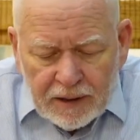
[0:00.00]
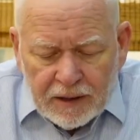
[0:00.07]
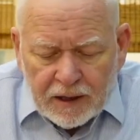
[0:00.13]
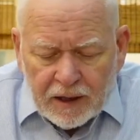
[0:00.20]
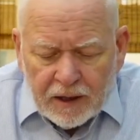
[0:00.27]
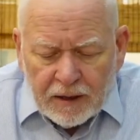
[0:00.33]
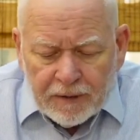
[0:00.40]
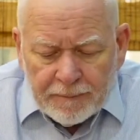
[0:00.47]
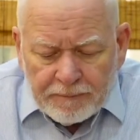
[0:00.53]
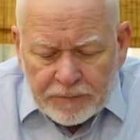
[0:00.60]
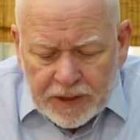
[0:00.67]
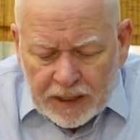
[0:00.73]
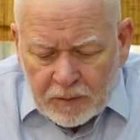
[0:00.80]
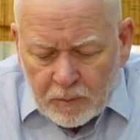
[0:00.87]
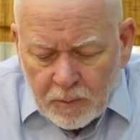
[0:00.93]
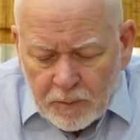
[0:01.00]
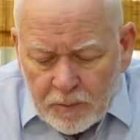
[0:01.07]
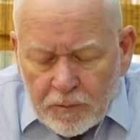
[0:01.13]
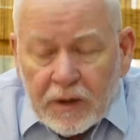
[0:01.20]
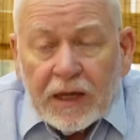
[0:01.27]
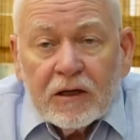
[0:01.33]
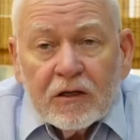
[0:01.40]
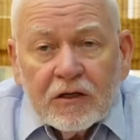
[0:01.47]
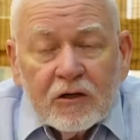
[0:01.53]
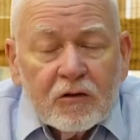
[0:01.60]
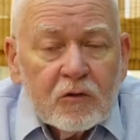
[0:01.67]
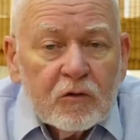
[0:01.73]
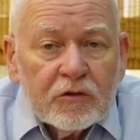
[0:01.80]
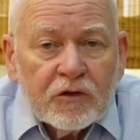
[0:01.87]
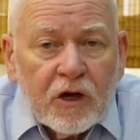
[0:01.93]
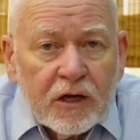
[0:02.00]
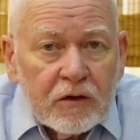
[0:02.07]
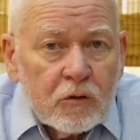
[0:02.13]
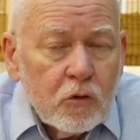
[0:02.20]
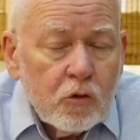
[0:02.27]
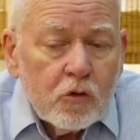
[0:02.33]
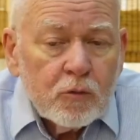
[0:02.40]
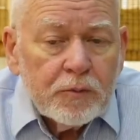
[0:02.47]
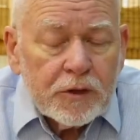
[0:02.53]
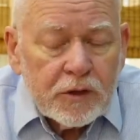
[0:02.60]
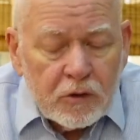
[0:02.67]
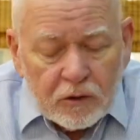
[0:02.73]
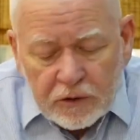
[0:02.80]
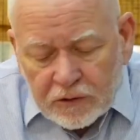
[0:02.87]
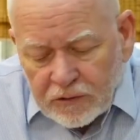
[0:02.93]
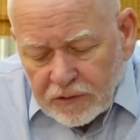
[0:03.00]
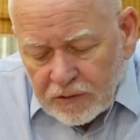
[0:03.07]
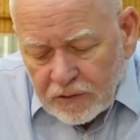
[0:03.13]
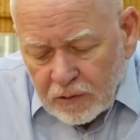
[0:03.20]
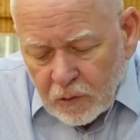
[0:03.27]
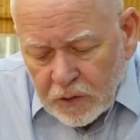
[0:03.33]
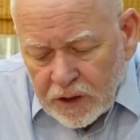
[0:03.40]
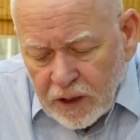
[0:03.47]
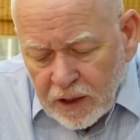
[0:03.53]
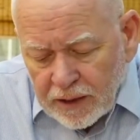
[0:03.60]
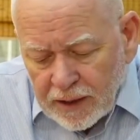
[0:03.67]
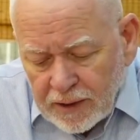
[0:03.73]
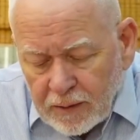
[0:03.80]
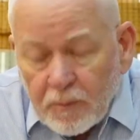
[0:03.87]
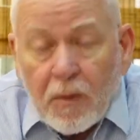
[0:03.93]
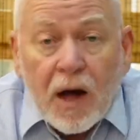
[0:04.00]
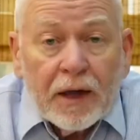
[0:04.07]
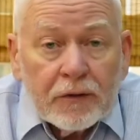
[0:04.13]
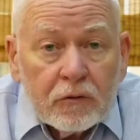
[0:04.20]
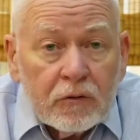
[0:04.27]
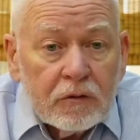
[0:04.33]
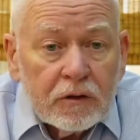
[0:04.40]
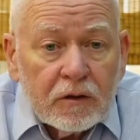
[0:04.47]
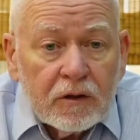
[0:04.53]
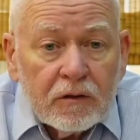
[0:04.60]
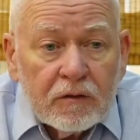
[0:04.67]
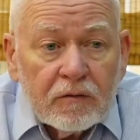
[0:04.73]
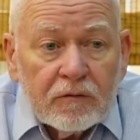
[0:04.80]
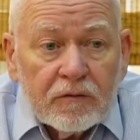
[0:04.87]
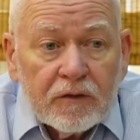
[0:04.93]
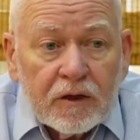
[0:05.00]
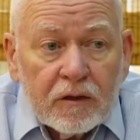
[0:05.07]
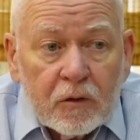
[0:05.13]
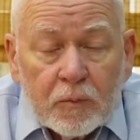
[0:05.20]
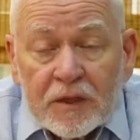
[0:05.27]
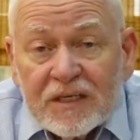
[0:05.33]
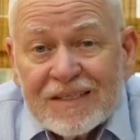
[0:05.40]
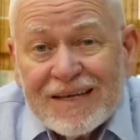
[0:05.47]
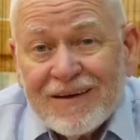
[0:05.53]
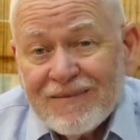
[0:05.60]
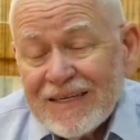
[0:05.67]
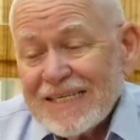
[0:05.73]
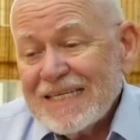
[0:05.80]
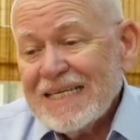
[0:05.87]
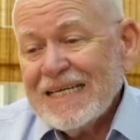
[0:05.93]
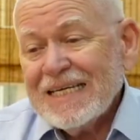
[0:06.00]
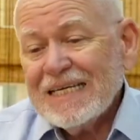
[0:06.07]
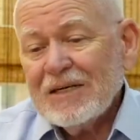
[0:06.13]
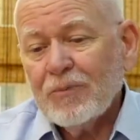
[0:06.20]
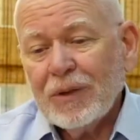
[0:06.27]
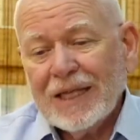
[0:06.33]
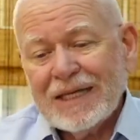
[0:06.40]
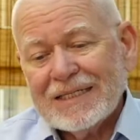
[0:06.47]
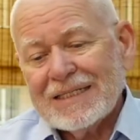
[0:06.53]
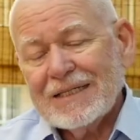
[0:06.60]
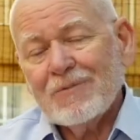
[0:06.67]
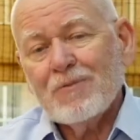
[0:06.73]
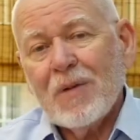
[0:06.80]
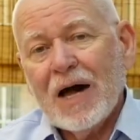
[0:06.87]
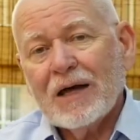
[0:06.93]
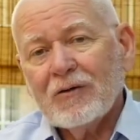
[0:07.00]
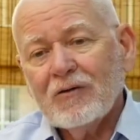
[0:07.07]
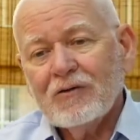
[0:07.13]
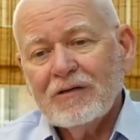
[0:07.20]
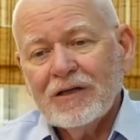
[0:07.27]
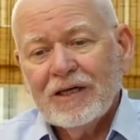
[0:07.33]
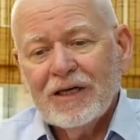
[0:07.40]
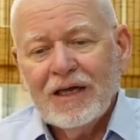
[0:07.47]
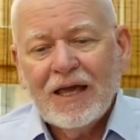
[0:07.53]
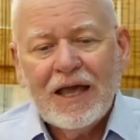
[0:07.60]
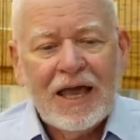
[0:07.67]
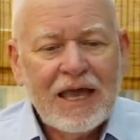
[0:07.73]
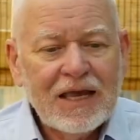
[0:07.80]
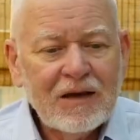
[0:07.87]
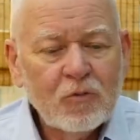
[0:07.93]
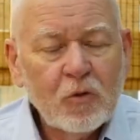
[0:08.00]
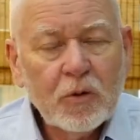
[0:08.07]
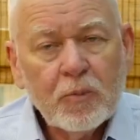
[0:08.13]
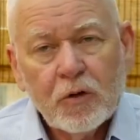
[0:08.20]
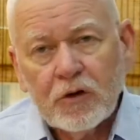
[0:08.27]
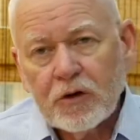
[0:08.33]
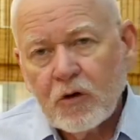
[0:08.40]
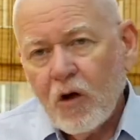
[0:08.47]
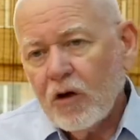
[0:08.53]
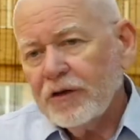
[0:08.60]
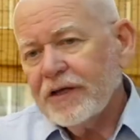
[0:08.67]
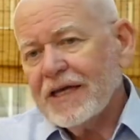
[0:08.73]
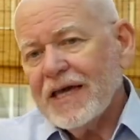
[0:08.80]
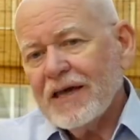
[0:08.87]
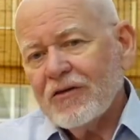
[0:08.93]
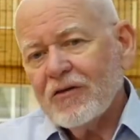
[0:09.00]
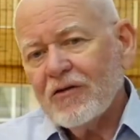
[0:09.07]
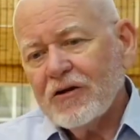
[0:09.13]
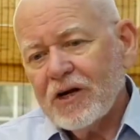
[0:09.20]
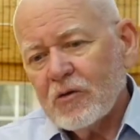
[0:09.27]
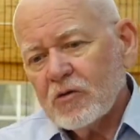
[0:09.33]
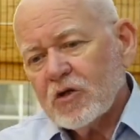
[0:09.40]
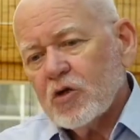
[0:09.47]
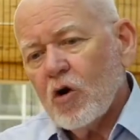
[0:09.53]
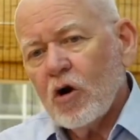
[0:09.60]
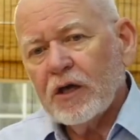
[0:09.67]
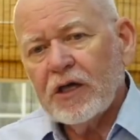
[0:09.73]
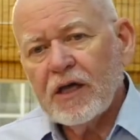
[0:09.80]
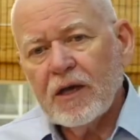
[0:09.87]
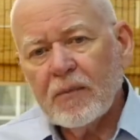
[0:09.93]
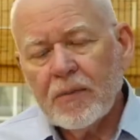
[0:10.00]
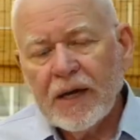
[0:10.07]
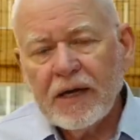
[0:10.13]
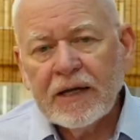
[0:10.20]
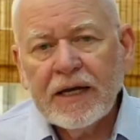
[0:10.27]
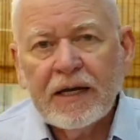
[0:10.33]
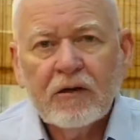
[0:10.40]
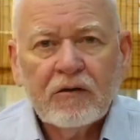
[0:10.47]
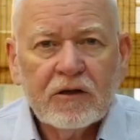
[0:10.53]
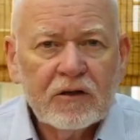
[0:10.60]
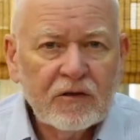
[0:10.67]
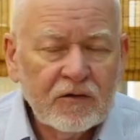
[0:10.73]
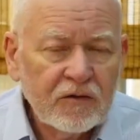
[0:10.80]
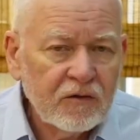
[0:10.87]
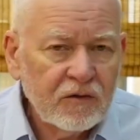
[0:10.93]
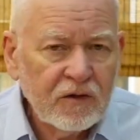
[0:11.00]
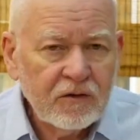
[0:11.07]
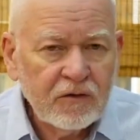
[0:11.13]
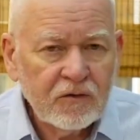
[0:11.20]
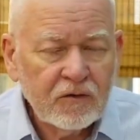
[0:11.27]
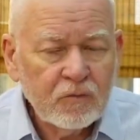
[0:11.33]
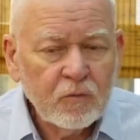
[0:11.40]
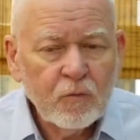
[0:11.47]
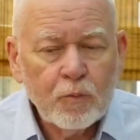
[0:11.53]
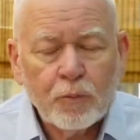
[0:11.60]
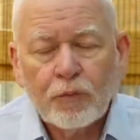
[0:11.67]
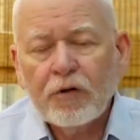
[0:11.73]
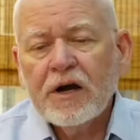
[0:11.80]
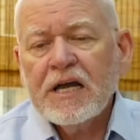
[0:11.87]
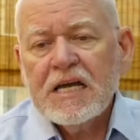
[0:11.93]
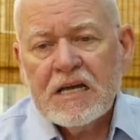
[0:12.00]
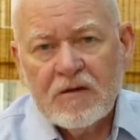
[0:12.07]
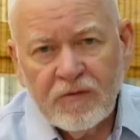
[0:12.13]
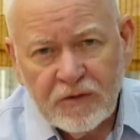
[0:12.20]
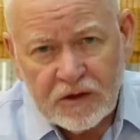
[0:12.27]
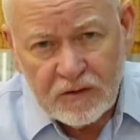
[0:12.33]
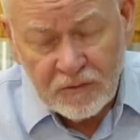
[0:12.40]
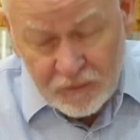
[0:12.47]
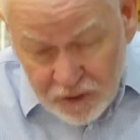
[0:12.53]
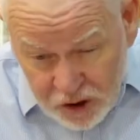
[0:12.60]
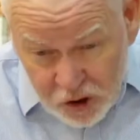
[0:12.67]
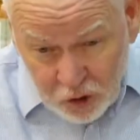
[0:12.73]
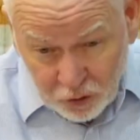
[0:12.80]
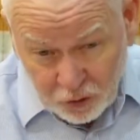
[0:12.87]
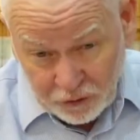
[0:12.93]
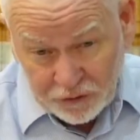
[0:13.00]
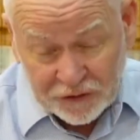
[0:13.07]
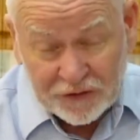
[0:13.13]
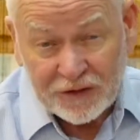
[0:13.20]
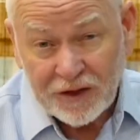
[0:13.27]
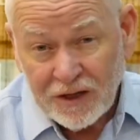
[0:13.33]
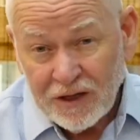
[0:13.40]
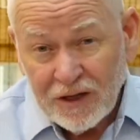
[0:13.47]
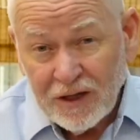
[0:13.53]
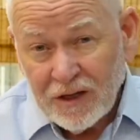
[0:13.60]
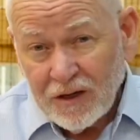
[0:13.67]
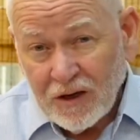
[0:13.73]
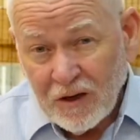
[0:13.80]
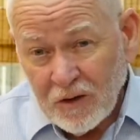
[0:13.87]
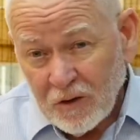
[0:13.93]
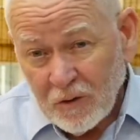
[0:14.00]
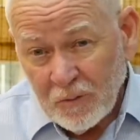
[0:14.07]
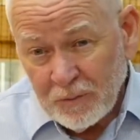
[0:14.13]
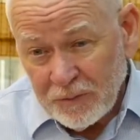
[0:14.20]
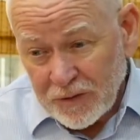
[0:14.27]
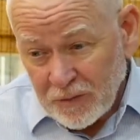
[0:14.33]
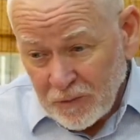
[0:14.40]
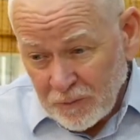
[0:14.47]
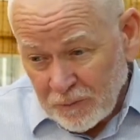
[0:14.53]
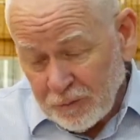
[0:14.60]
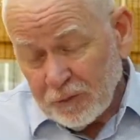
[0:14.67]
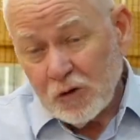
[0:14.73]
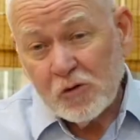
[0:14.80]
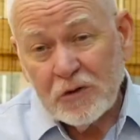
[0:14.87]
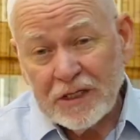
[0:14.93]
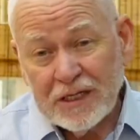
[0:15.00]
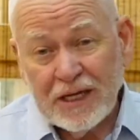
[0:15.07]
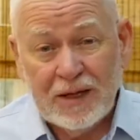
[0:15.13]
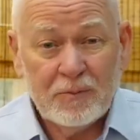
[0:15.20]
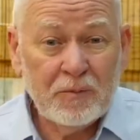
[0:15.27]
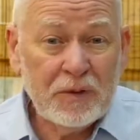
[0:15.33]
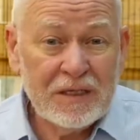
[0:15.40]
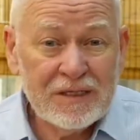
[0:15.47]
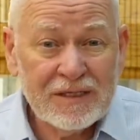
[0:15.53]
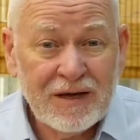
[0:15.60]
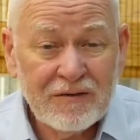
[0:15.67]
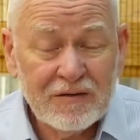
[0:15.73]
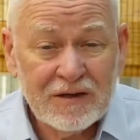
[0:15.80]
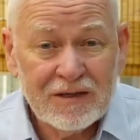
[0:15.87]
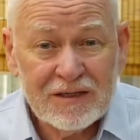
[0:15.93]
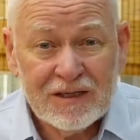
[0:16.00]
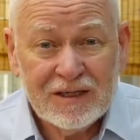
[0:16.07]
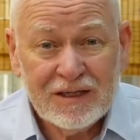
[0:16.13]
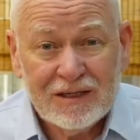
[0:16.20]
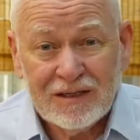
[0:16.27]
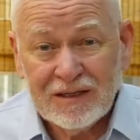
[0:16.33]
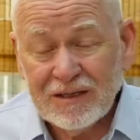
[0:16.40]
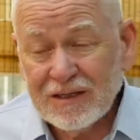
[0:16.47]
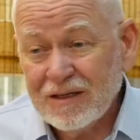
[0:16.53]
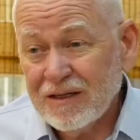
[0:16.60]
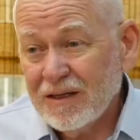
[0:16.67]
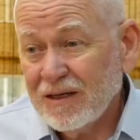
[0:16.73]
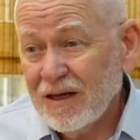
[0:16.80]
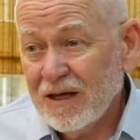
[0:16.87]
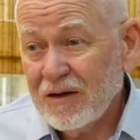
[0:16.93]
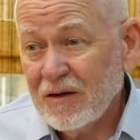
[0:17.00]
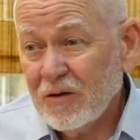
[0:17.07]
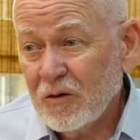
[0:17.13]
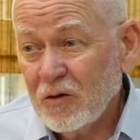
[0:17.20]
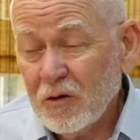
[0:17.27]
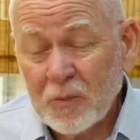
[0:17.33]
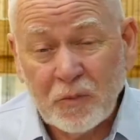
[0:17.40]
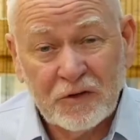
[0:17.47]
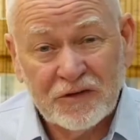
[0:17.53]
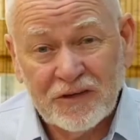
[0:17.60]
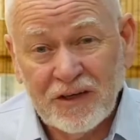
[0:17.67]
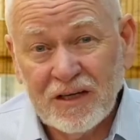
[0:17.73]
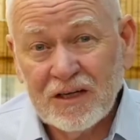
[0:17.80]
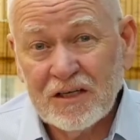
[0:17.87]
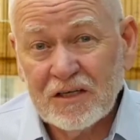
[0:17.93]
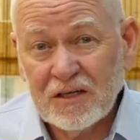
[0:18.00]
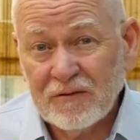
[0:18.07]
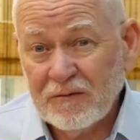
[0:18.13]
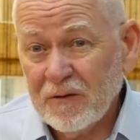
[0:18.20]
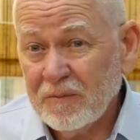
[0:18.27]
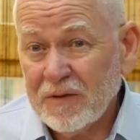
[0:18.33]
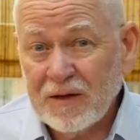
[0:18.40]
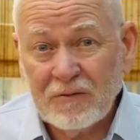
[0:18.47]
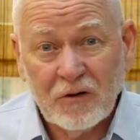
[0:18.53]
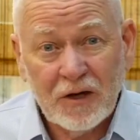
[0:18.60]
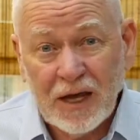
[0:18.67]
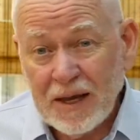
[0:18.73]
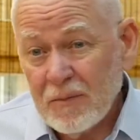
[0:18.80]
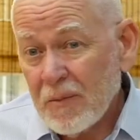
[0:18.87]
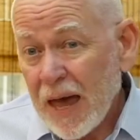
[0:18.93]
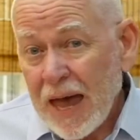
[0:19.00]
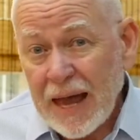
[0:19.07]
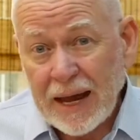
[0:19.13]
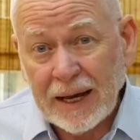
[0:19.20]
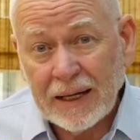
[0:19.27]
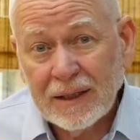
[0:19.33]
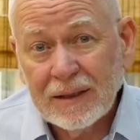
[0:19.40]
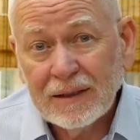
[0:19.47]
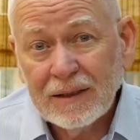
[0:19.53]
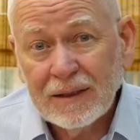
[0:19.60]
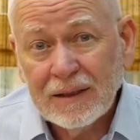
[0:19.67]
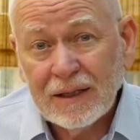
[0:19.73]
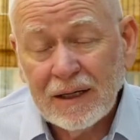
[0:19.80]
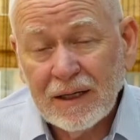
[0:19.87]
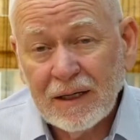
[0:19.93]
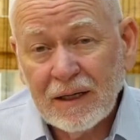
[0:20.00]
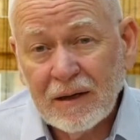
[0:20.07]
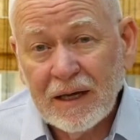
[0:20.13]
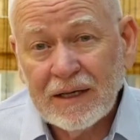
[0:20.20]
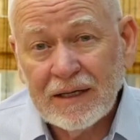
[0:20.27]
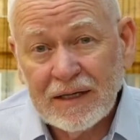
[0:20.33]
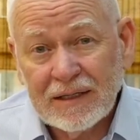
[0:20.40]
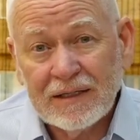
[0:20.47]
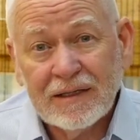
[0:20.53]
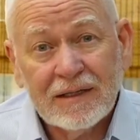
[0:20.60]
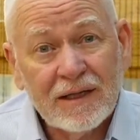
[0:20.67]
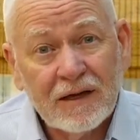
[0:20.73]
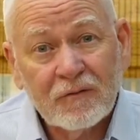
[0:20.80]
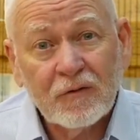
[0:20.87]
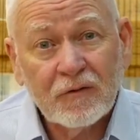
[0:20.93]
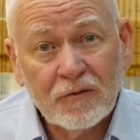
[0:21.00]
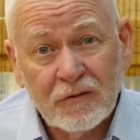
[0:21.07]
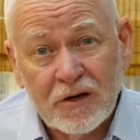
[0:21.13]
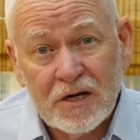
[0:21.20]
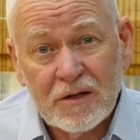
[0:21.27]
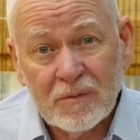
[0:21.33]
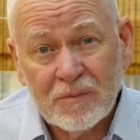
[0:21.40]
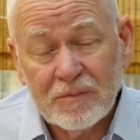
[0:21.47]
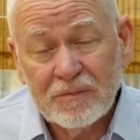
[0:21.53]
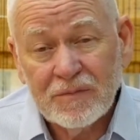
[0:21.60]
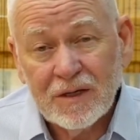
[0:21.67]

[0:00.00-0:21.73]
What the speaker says: And it was kind of cool because we got a model of the B-17 plastic model, and we put it all together, and I was talking about how these brave individuals flew in that B-17, and a good percentage of them never came back. And they did that for freedom.